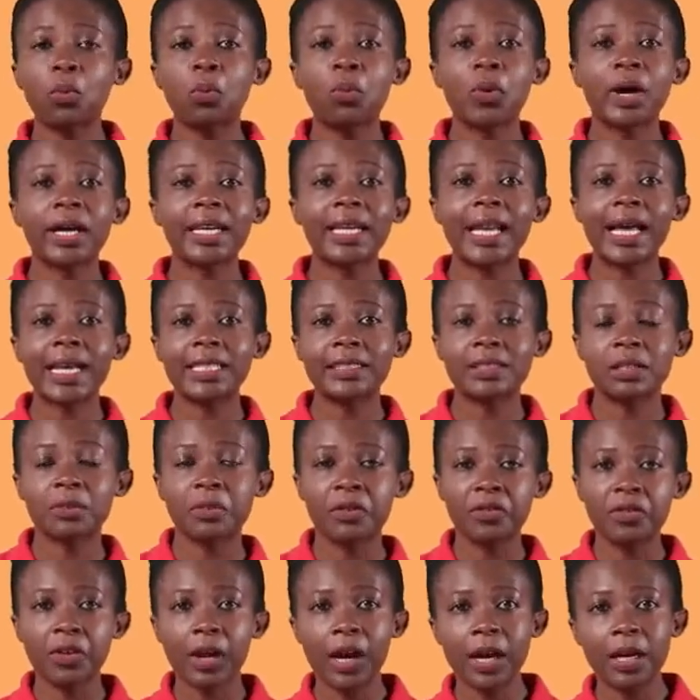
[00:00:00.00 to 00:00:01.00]
one
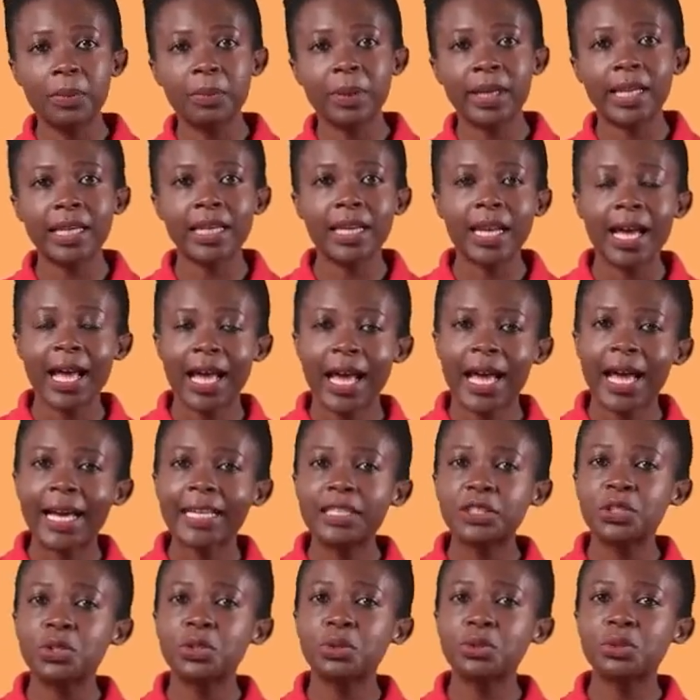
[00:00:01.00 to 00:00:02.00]
atom of carbon
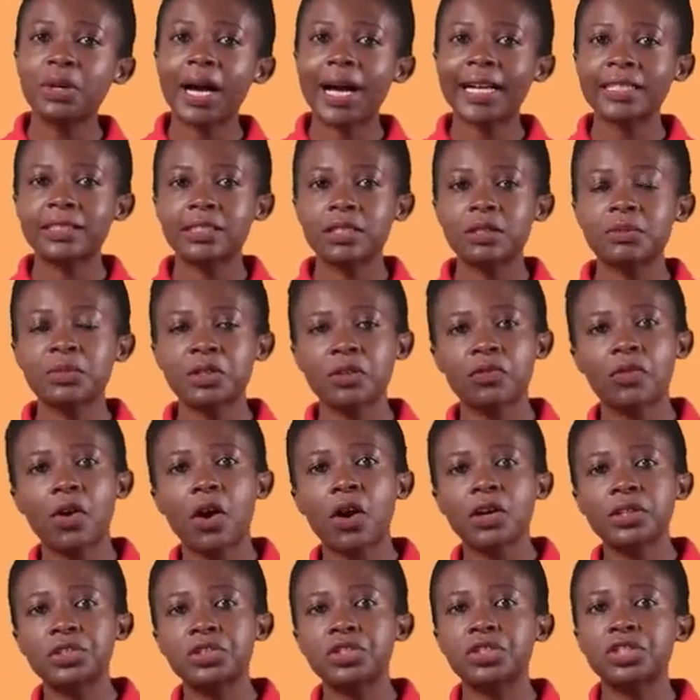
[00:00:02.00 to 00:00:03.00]
and two atoms of
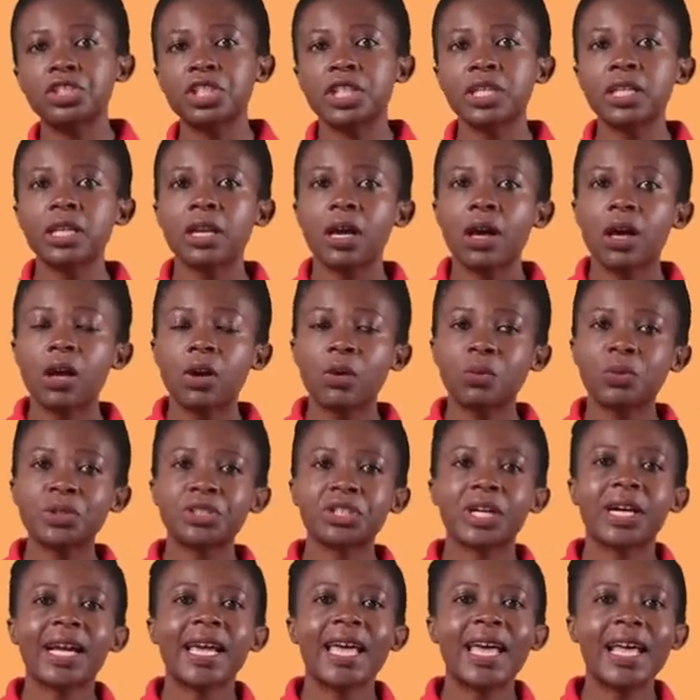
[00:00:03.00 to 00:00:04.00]
oxygen,
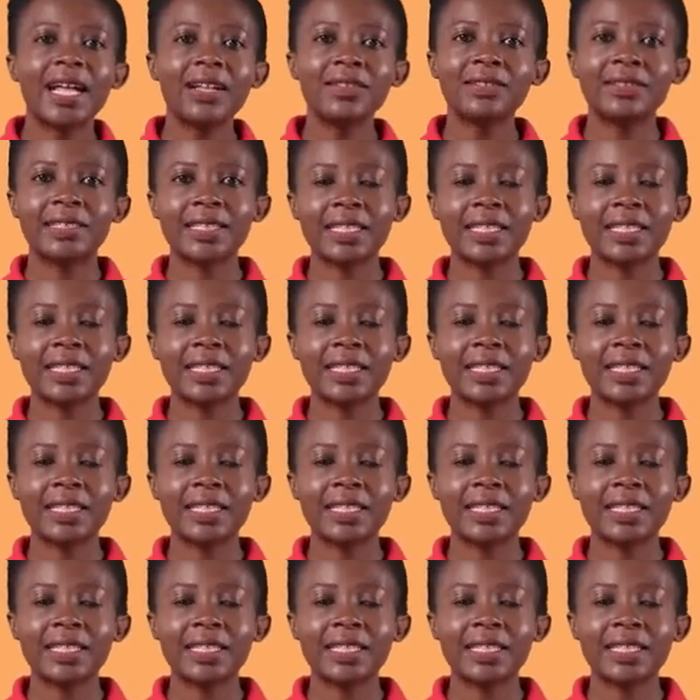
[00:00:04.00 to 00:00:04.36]
which are held